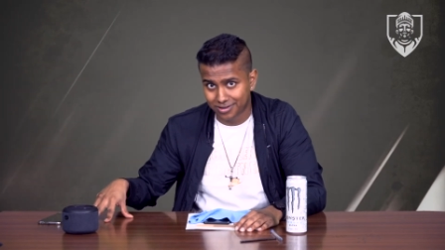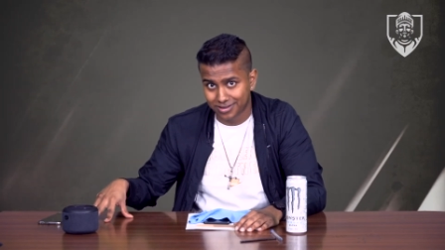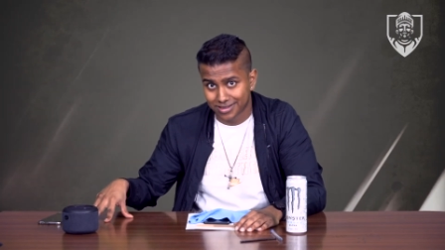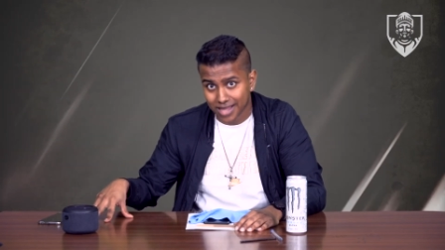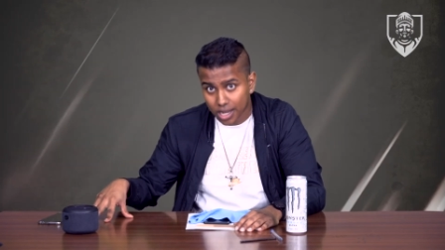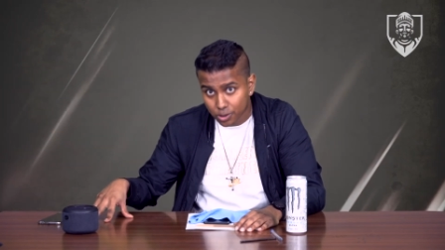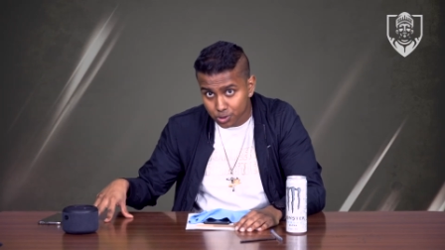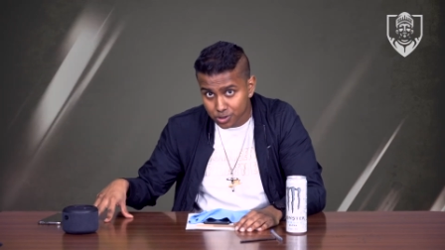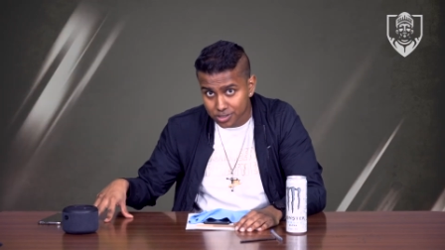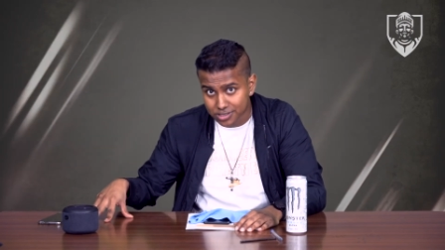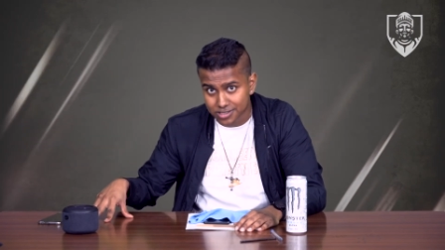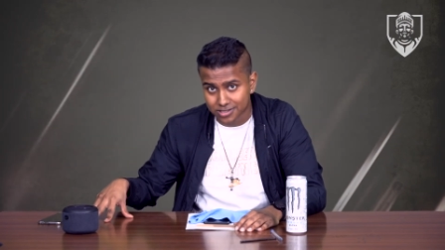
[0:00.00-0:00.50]

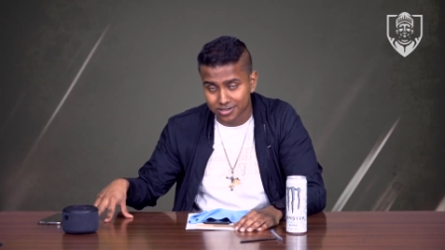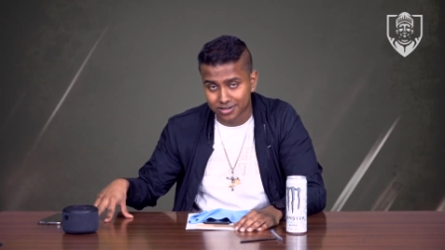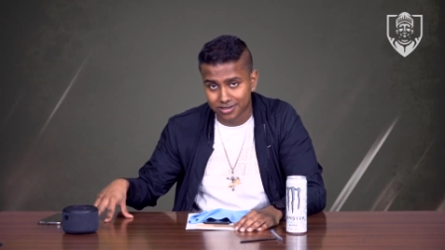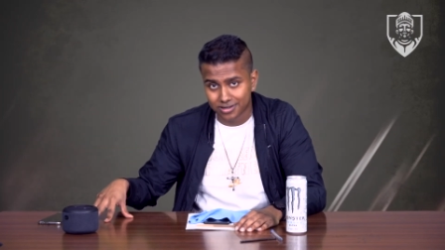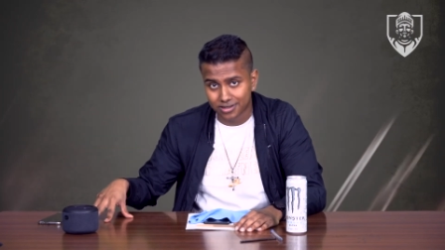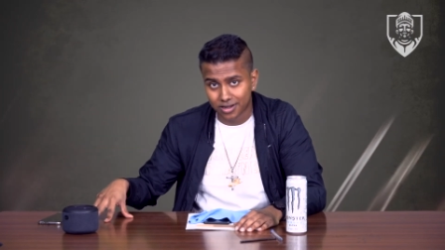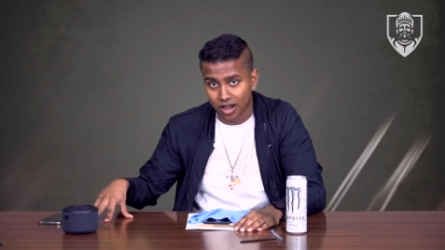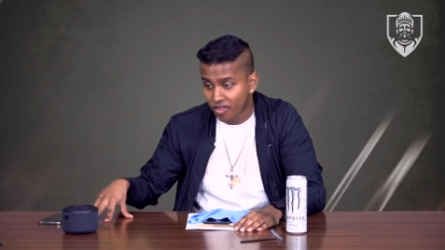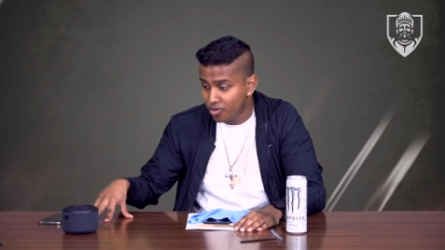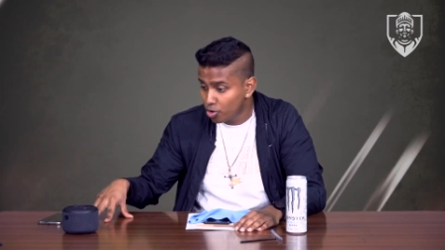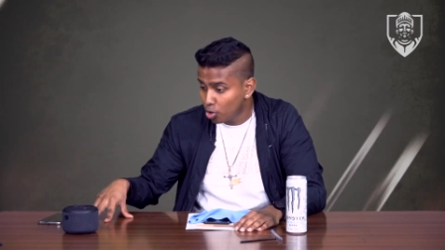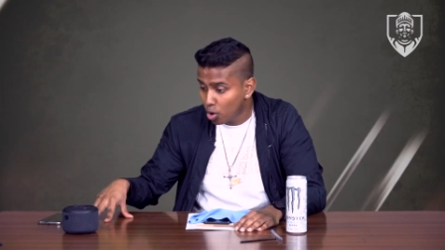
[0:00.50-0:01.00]
Thousands.
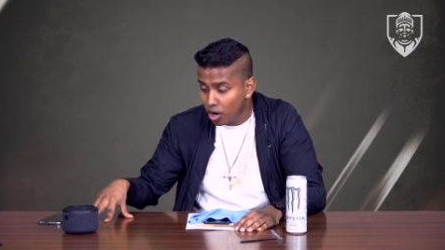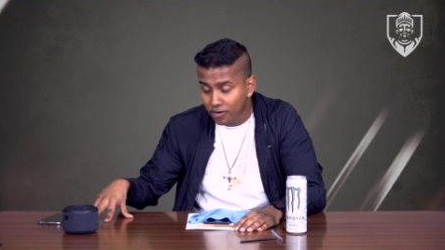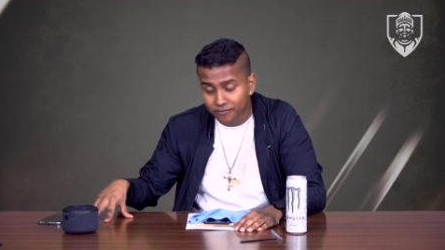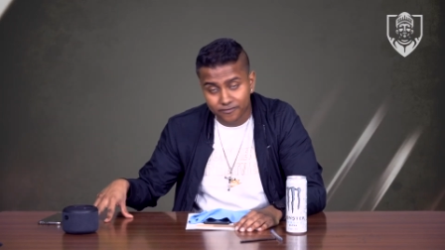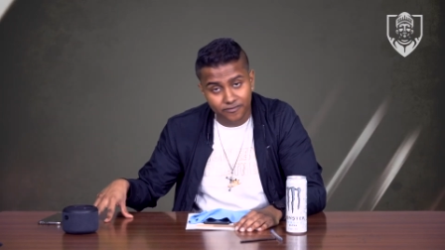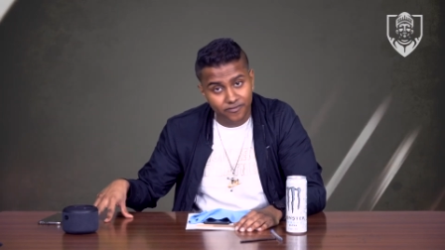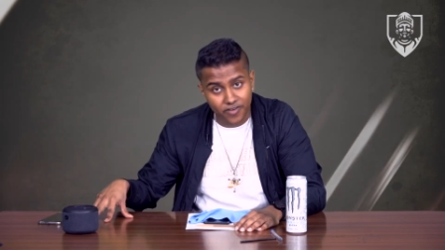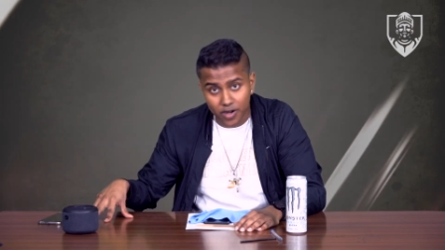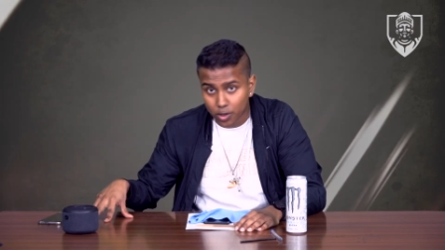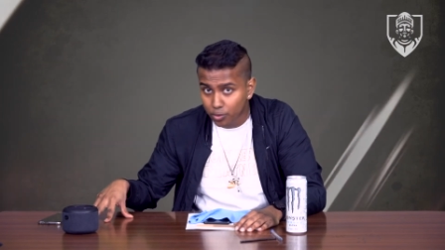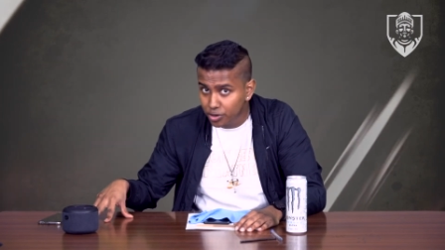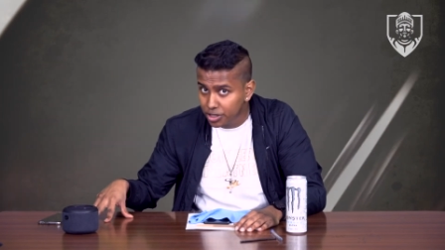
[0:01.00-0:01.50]
They're all
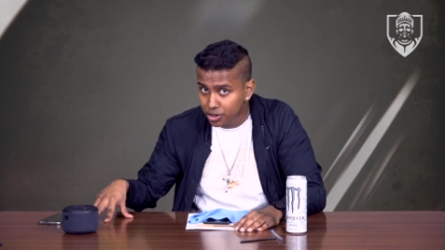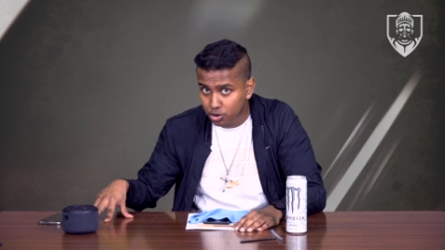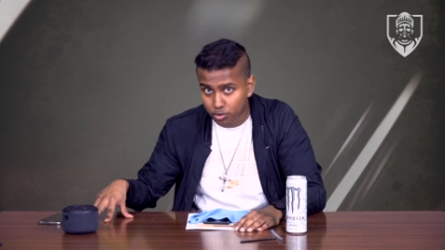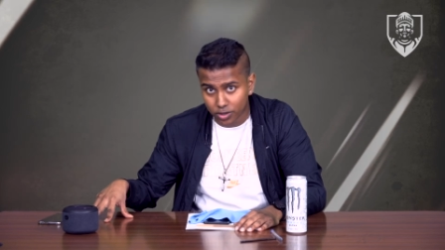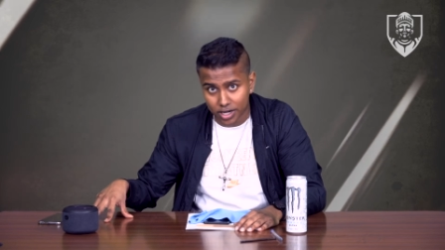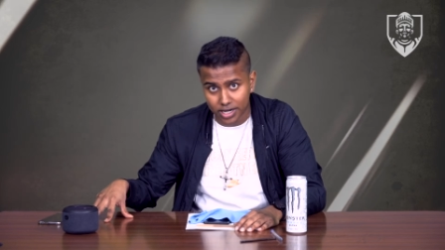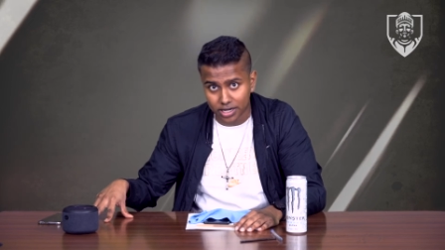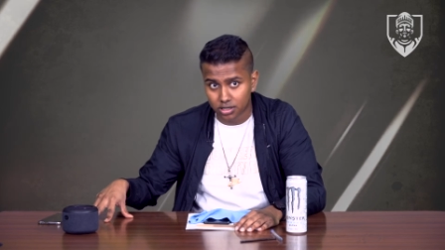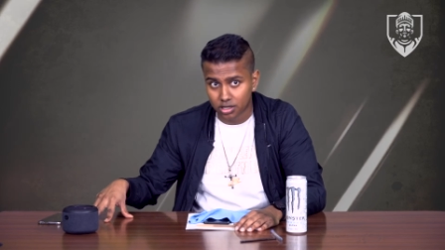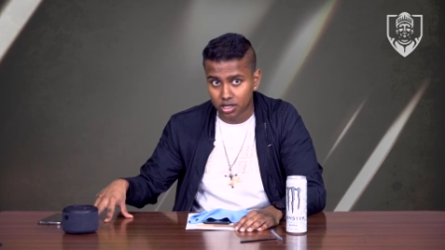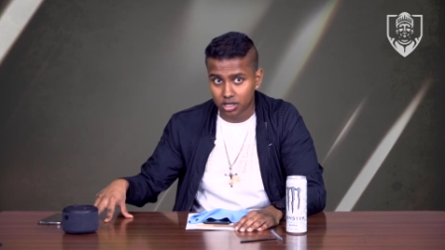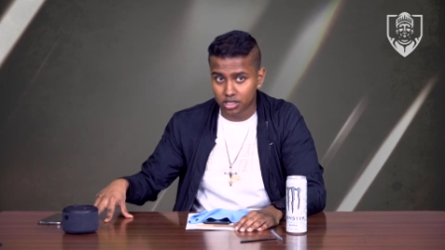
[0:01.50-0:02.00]
very
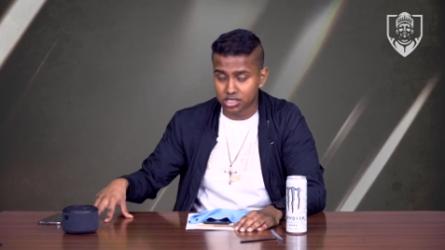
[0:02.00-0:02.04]
great.